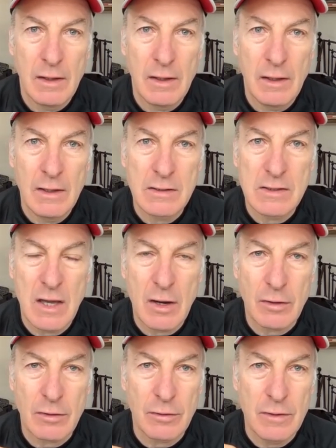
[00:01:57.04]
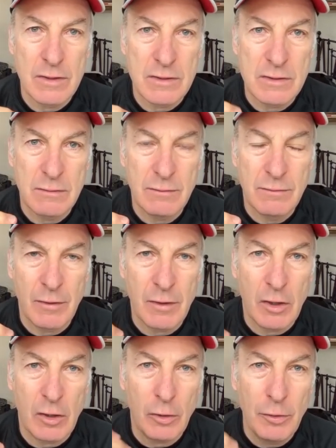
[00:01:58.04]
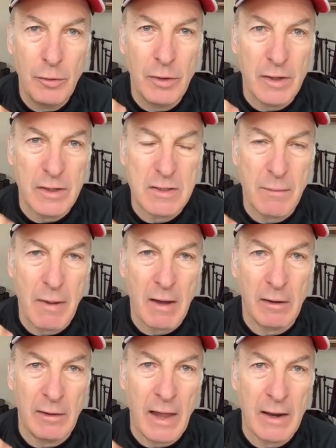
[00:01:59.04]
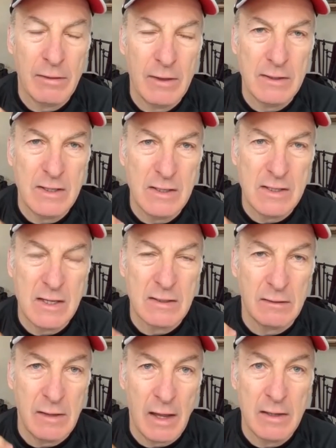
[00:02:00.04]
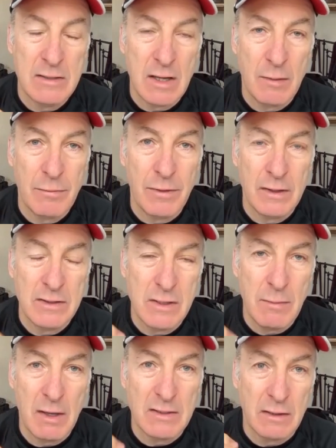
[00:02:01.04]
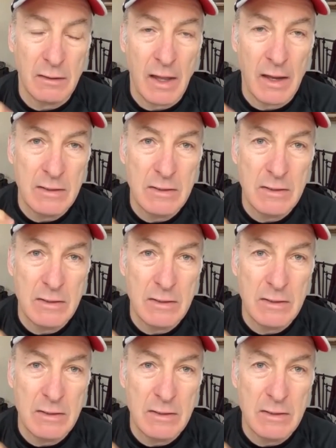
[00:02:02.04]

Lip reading: his character is very clueless about a lot of things. He says a lot of dumb things. He makes a lot of